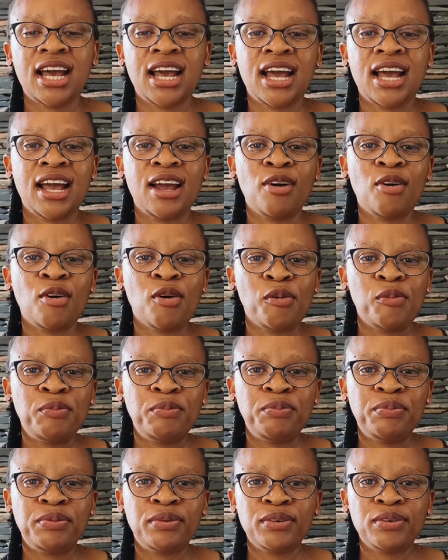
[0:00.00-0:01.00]
I
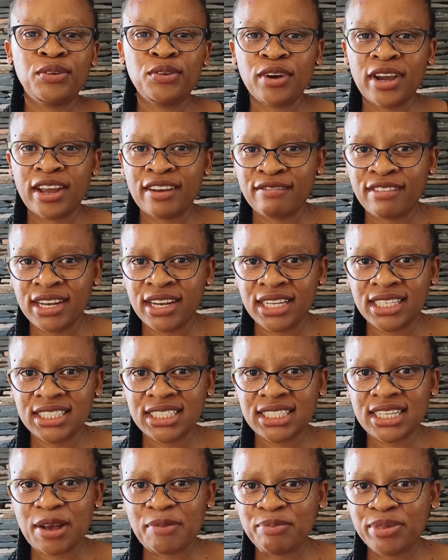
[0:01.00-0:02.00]
hope you have learned
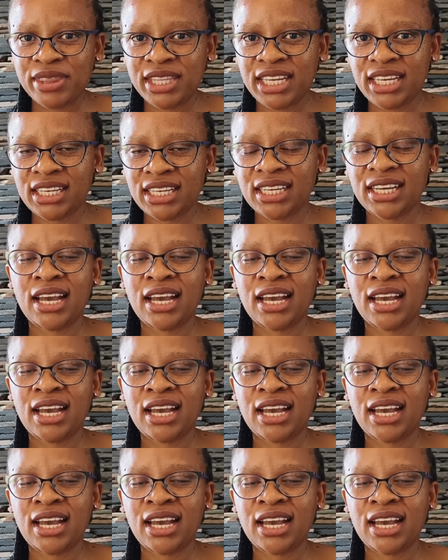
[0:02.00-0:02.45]
something.